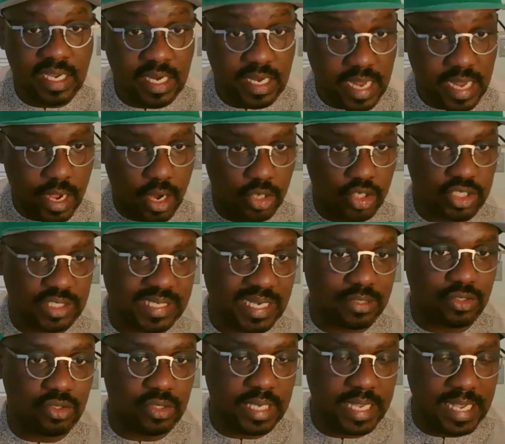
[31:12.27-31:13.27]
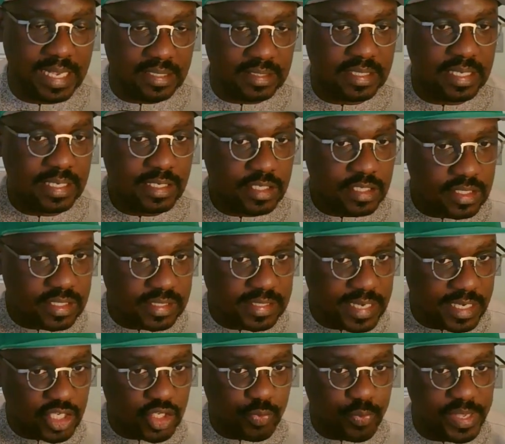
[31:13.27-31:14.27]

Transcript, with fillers: Then on Saturdays, 6